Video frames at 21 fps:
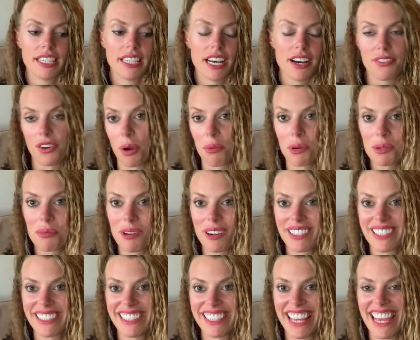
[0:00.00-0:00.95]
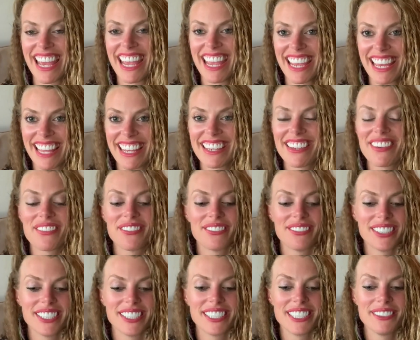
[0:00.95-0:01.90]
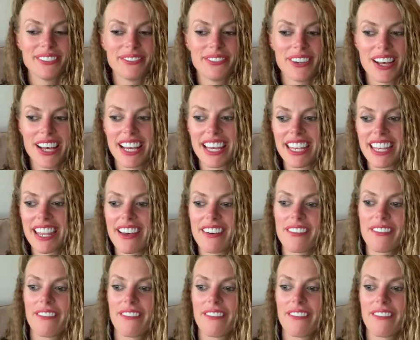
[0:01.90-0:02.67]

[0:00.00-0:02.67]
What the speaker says: a farmer's market and really fun